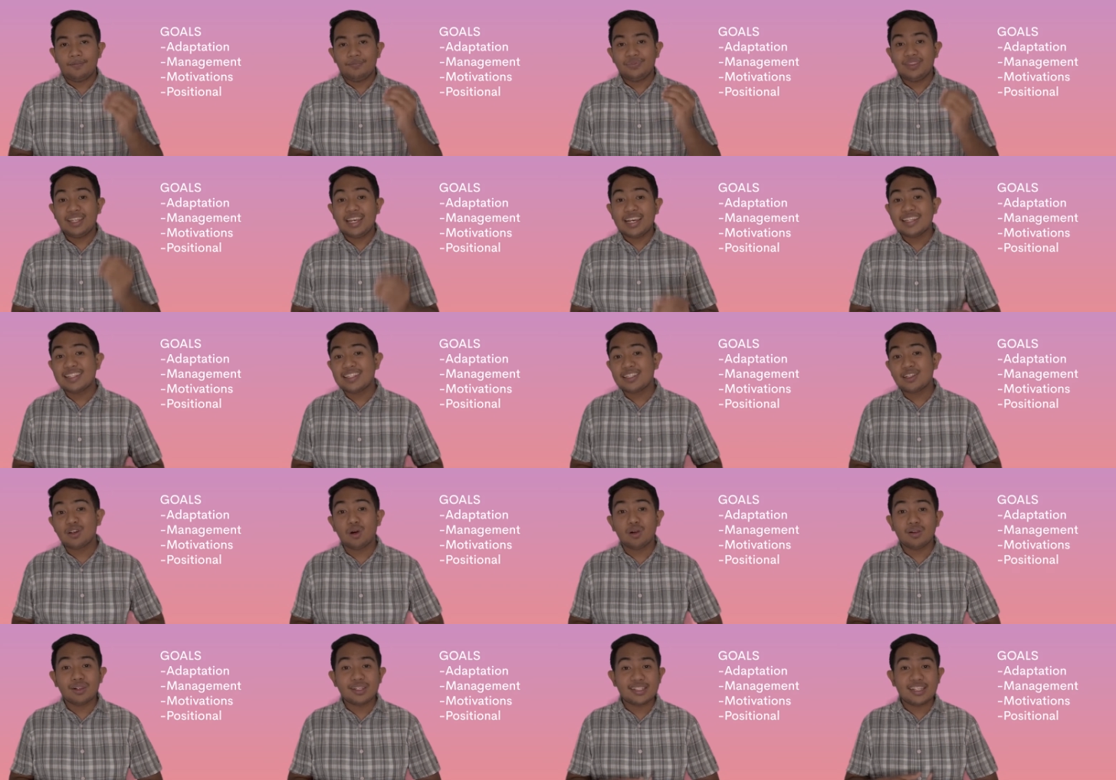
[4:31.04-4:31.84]
These
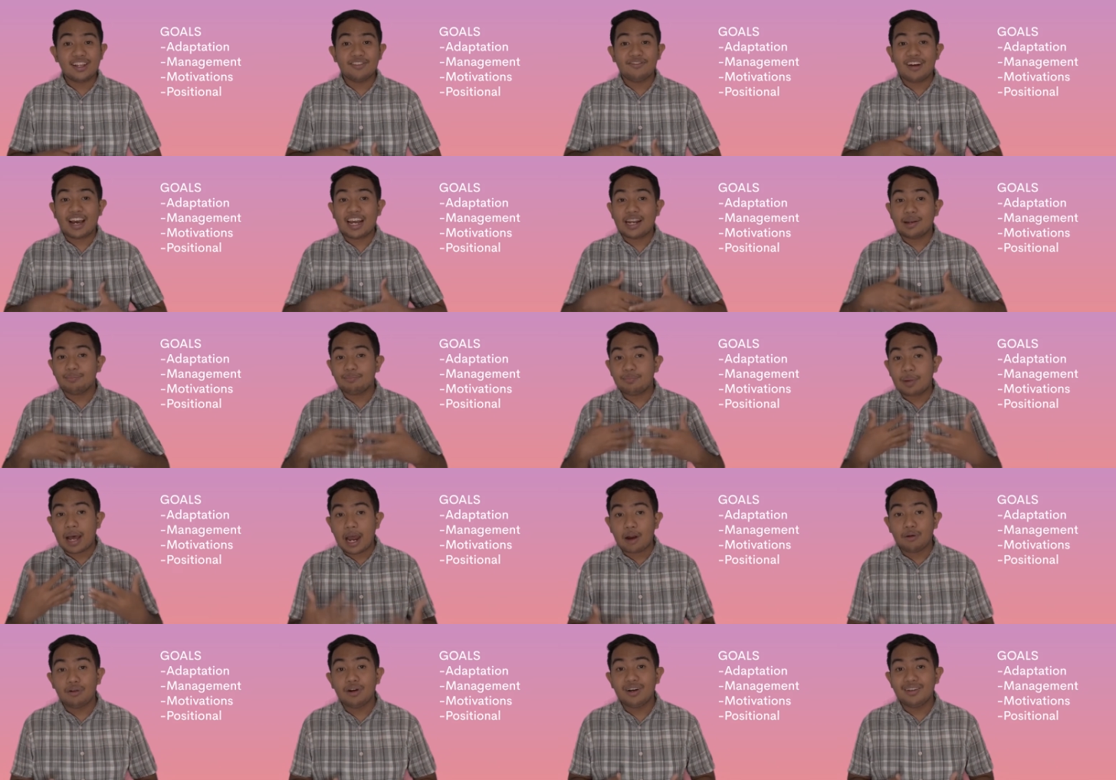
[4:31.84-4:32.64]
goals define
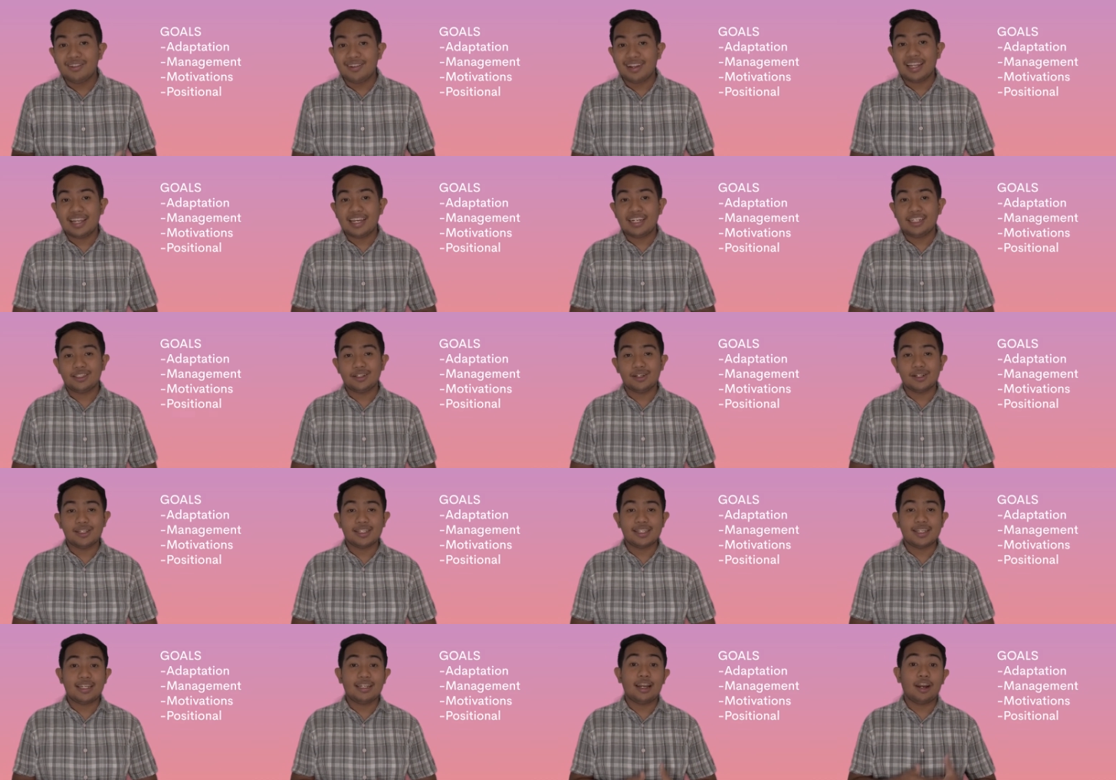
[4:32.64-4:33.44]
power
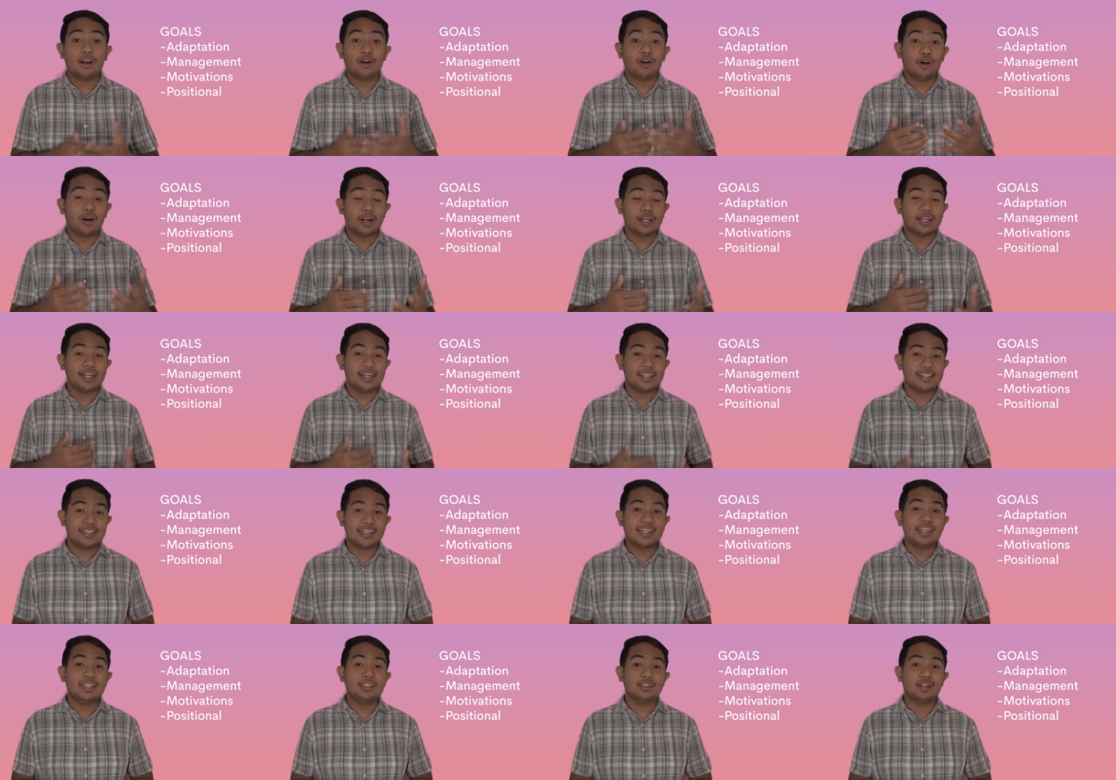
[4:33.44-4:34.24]
relations in an
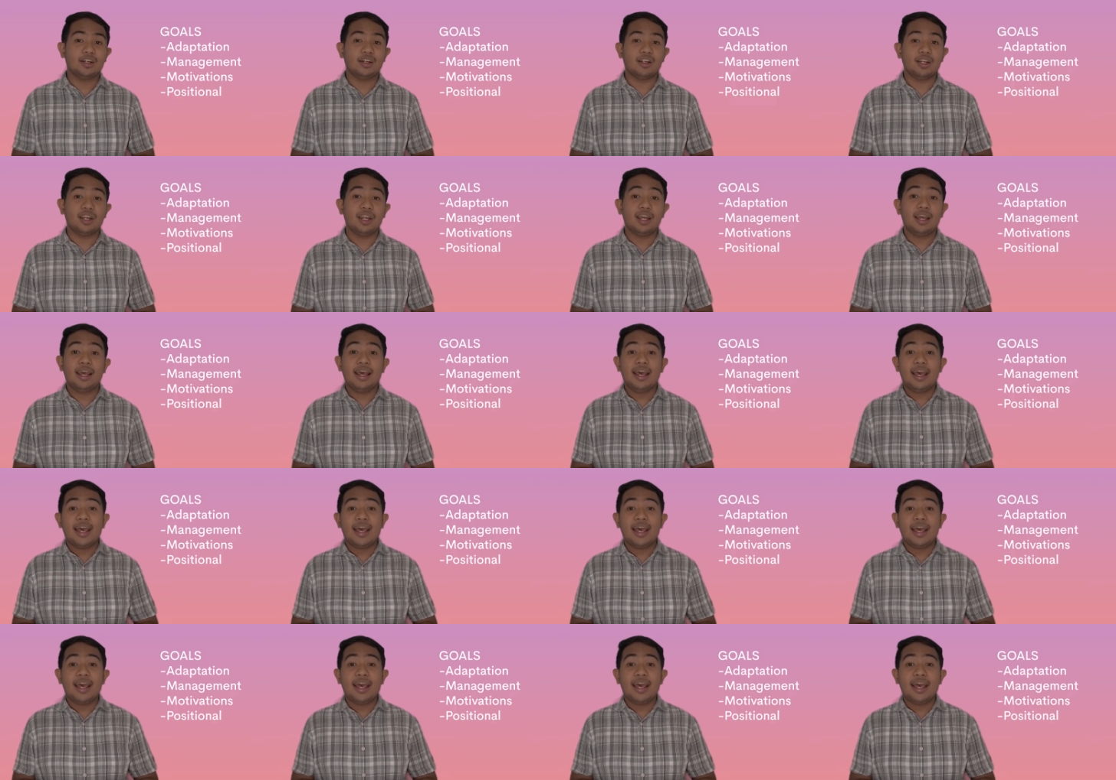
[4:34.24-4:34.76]
organization